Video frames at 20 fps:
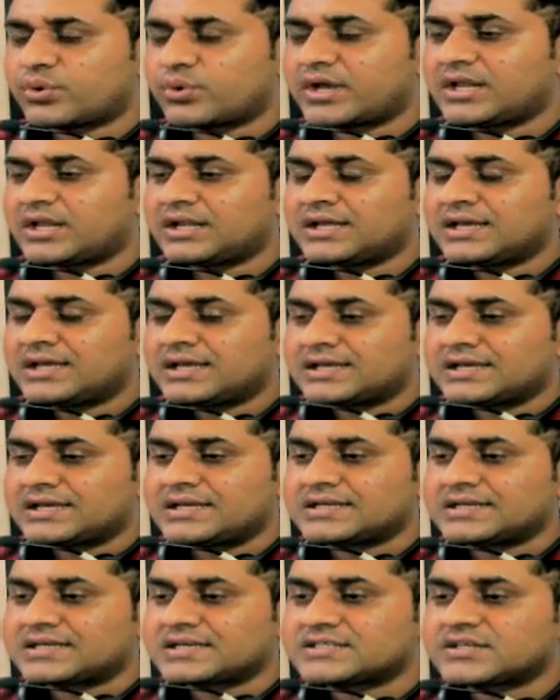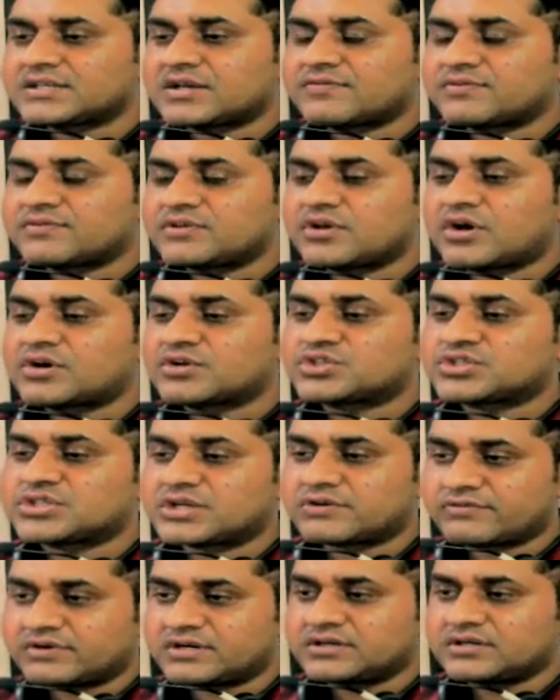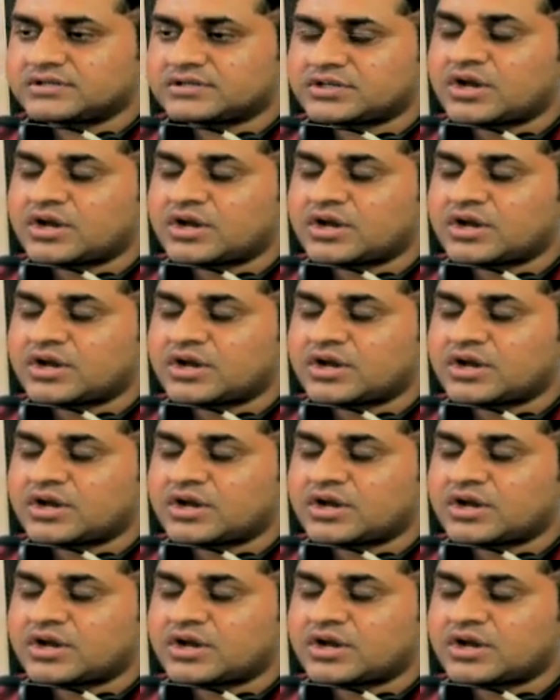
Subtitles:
well in case of young children.